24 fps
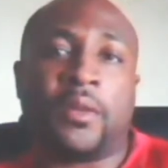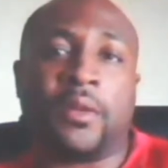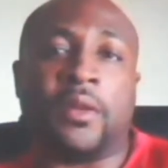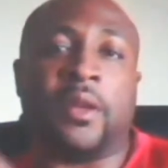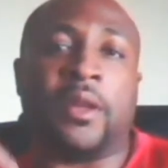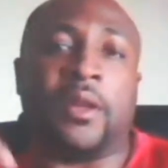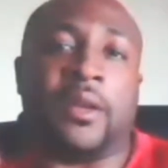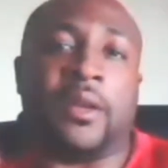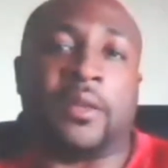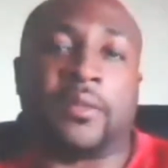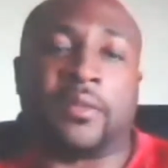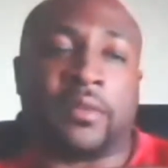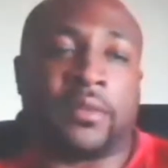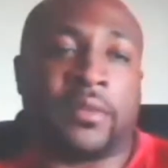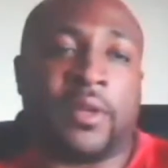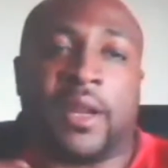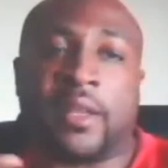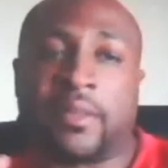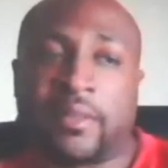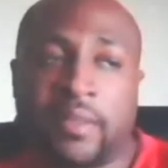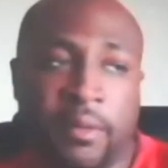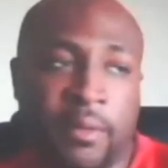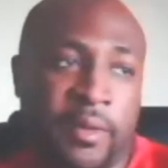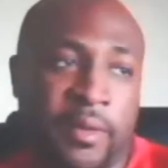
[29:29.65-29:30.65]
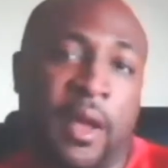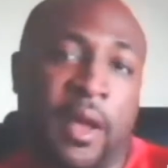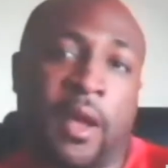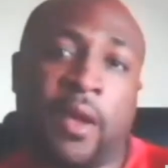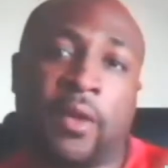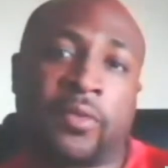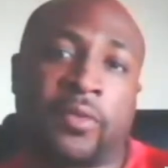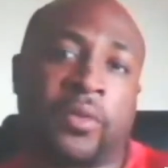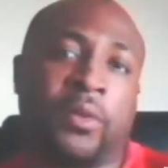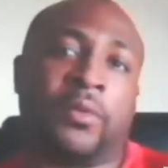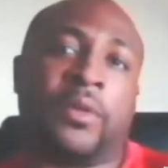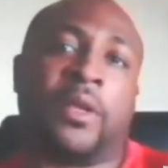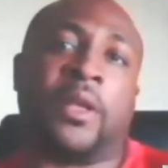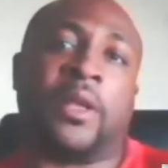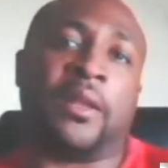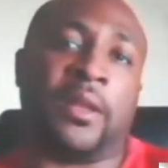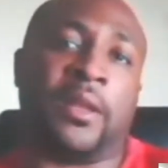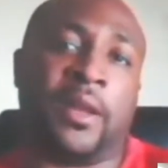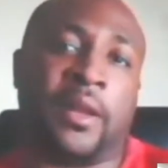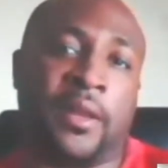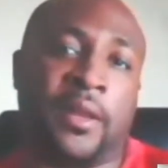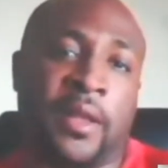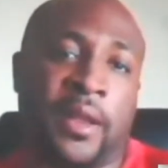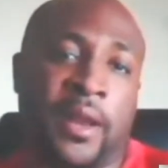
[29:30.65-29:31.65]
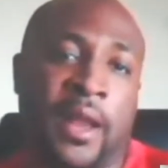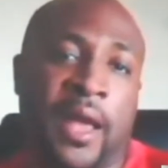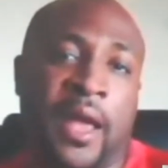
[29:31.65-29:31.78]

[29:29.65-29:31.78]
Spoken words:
and that's something also that